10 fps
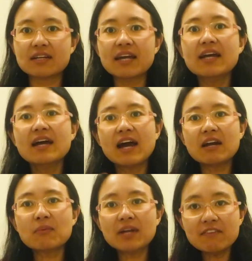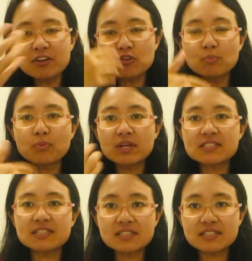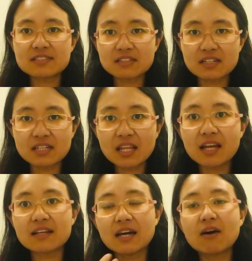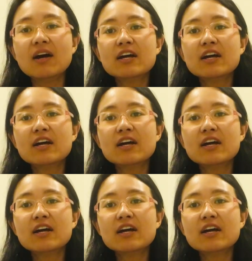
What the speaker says: Okay, and whenever you breathe in this certain thing, now